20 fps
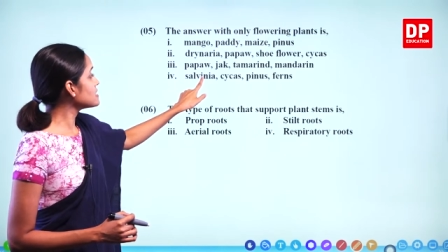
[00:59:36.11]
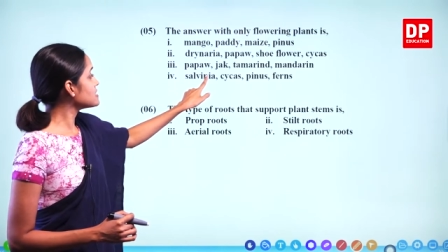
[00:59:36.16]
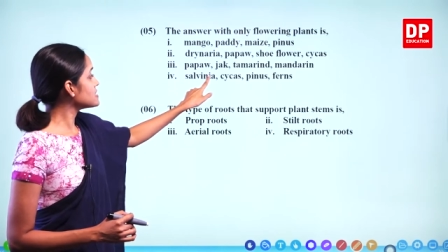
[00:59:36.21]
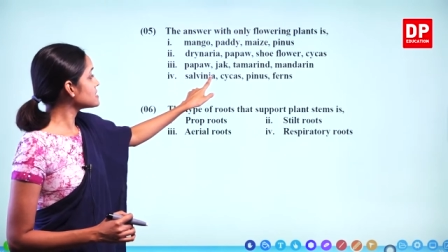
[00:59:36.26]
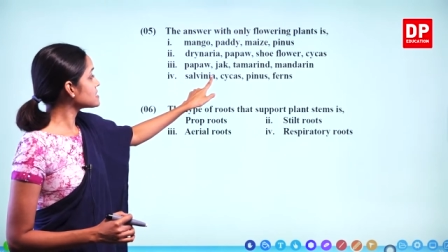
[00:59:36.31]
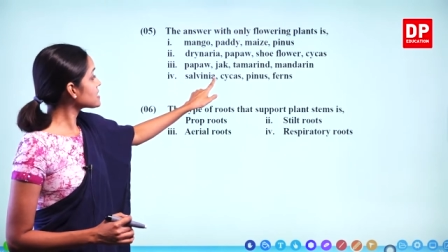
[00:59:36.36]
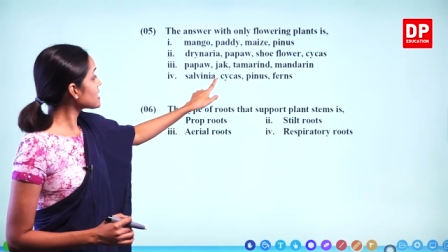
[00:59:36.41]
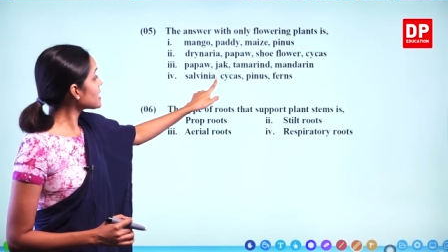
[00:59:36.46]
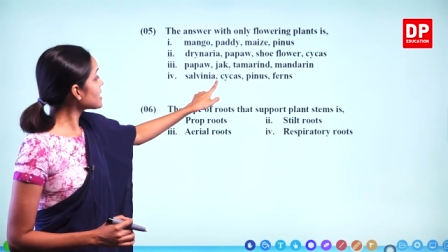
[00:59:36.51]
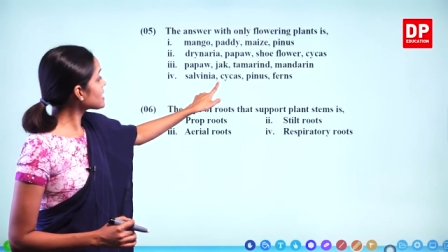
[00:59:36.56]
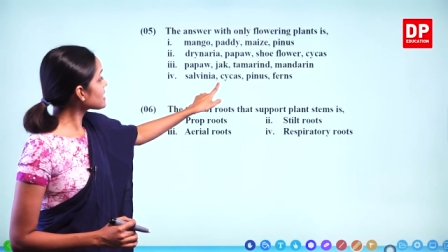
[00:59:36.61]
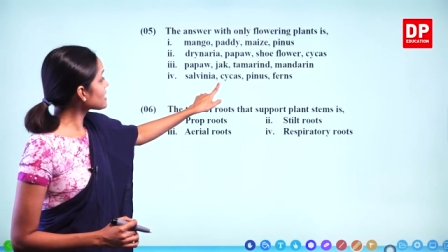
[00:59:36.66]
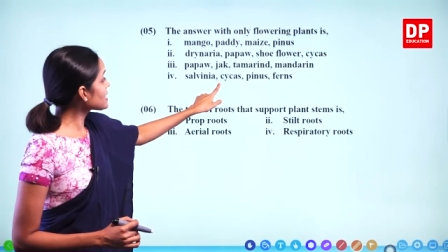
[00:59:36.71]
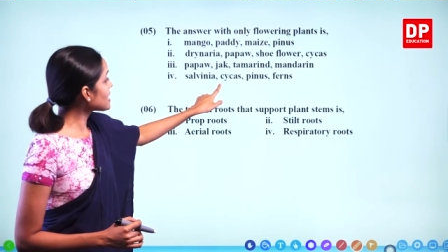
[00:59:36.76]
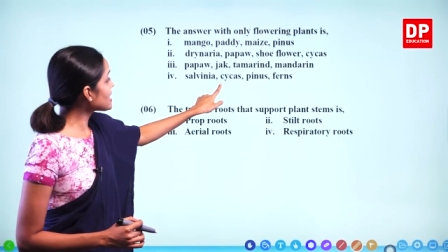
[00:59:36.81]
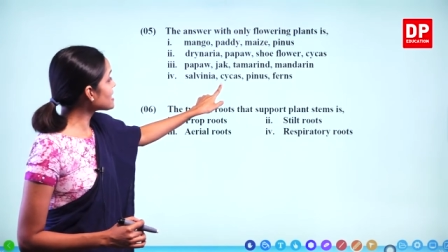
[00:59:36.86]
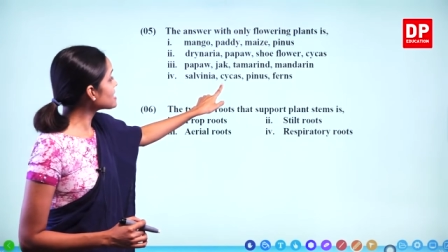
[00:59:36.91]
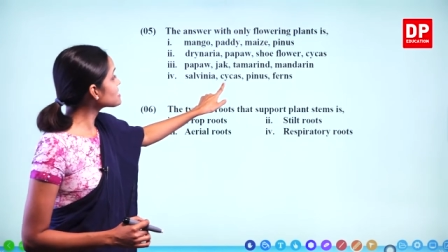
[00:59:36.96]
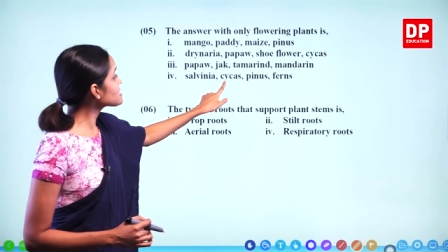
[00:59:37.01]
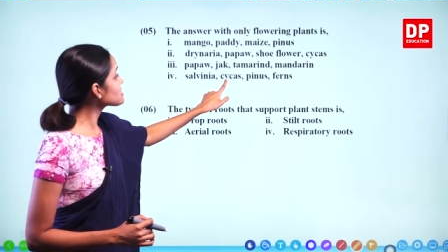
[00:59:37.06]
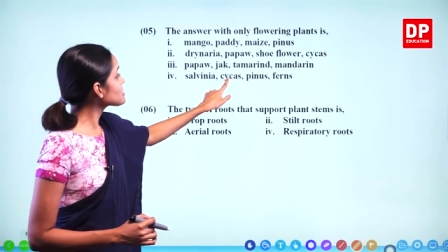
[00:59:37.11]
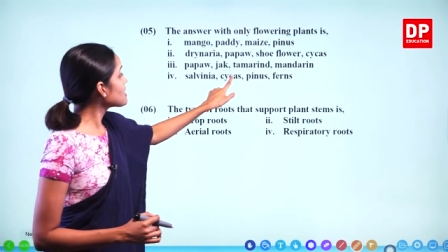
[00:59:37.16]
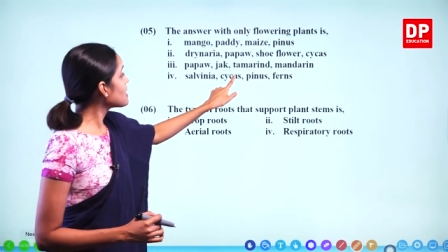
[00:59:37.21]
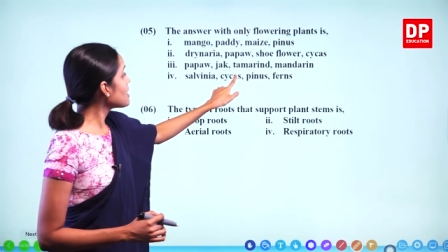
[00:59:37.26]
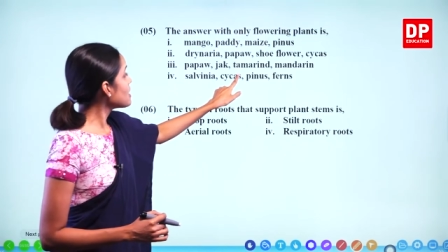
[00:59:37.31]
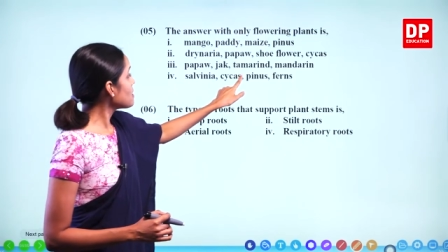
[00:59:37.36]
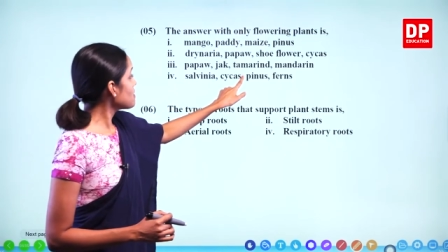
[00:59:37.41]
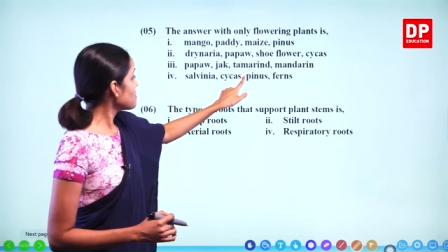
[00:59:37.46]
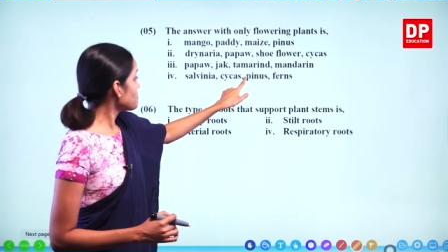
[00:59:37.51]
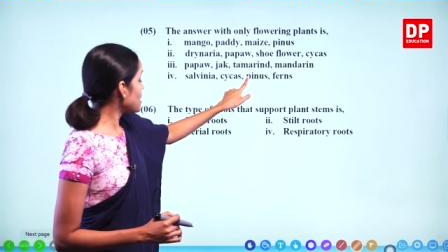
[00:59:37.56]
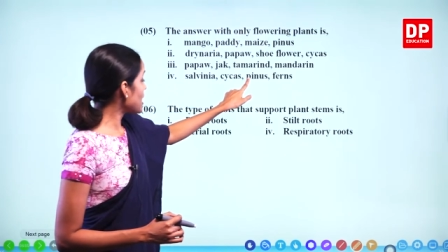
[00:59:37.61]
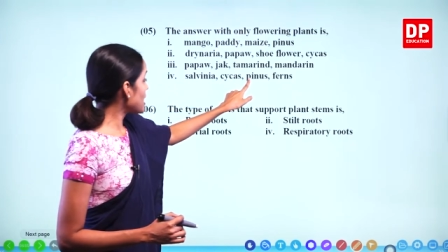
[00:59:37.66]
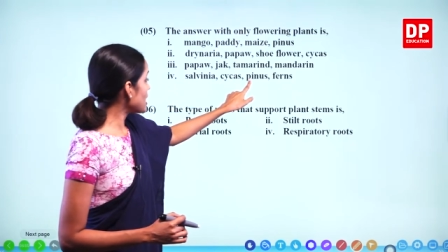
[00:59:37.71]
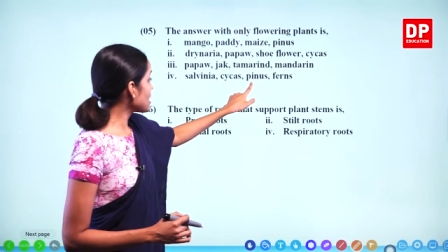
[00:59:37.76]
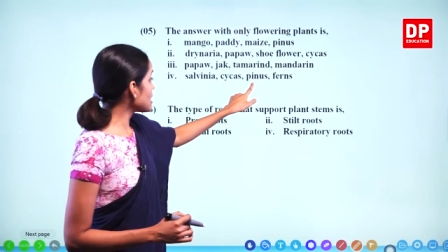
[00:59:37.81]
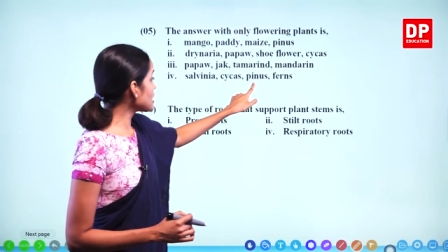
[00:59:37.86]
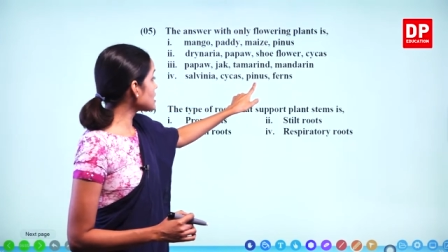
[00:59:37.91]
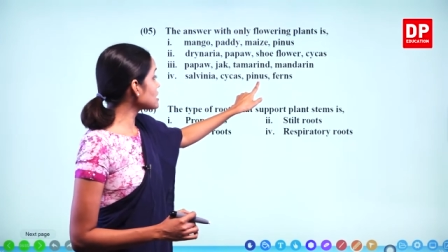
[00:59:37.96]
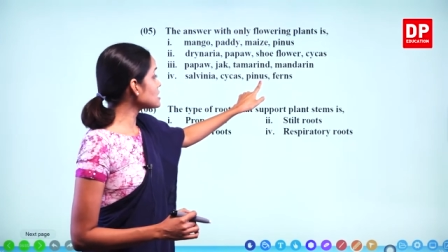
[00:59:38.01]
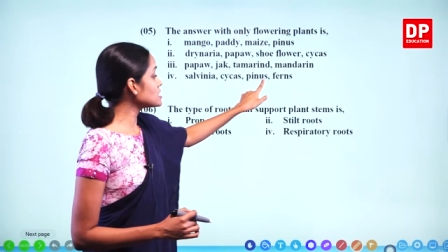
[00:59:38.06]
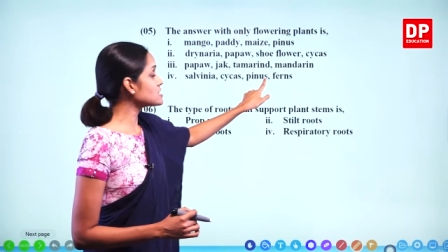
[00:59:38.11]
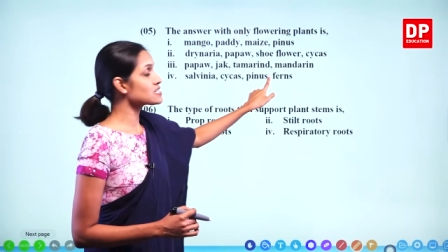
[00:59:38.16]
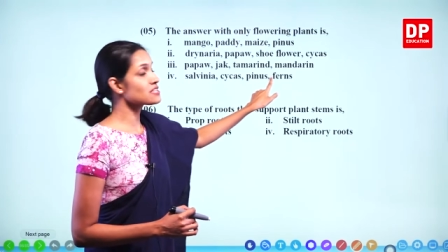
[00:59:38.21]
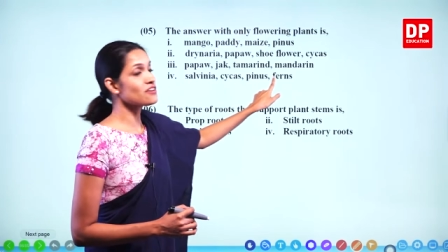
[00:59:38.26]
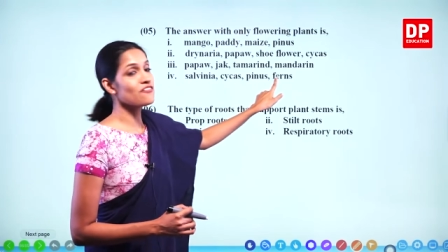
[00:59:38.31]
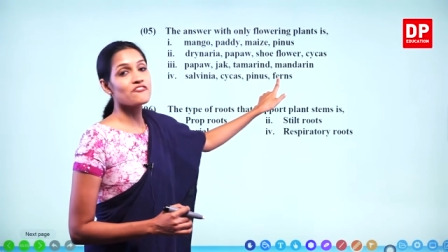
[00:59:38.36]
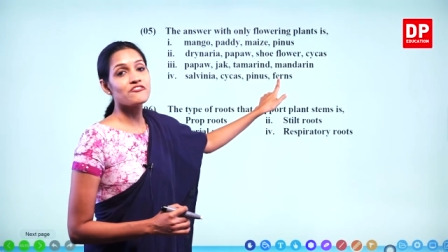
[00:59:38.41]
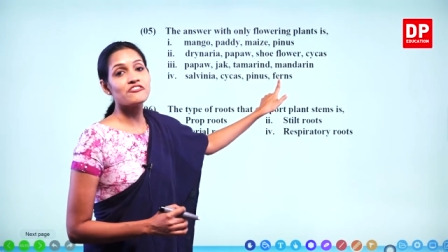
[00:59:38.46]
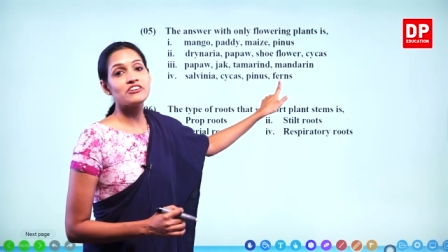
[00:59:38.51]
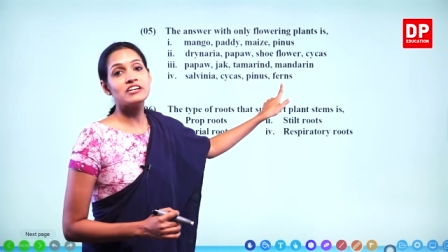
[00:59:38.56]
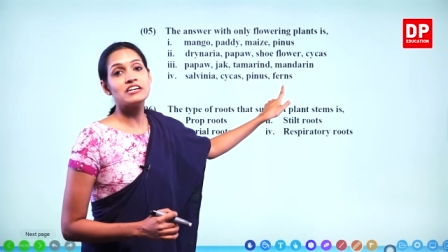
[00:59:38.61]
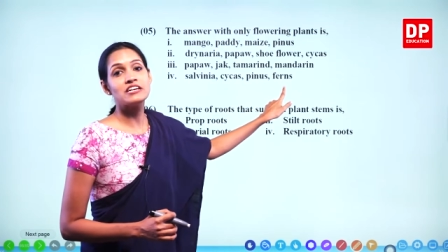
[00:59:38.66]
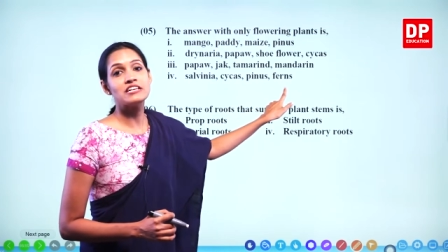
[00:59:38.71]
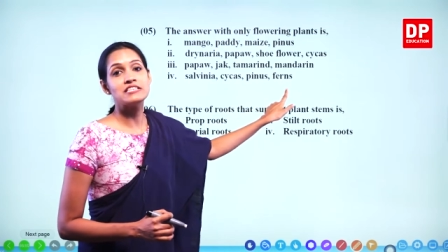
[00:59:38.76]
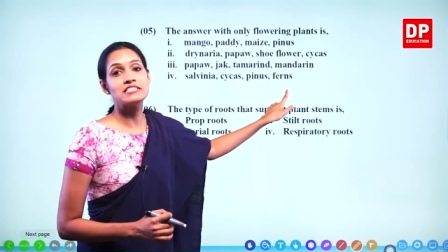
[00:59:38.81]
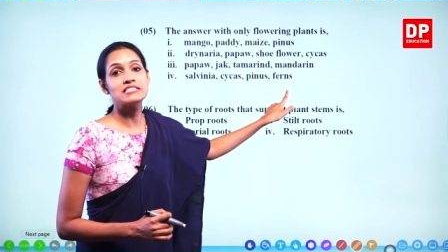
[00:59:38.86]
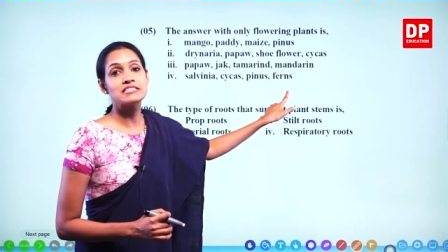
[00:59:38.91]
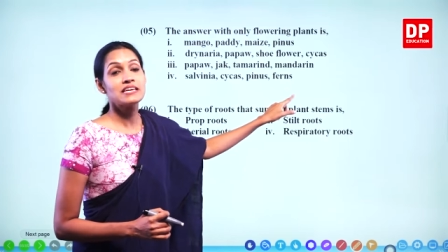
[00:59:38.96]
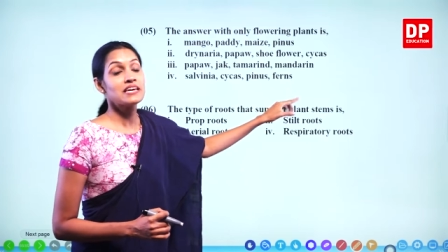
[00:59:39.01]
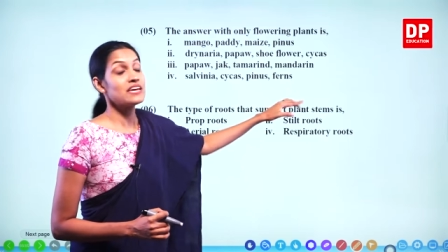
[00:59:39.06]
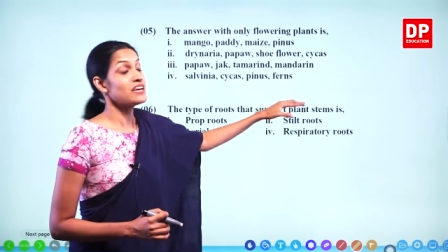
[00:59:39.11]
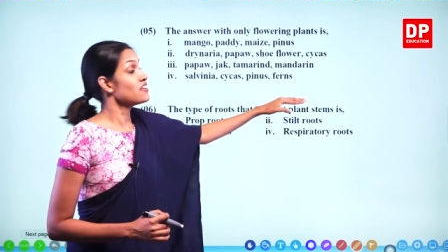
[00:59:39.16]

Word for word: cycas, pinus, ferns.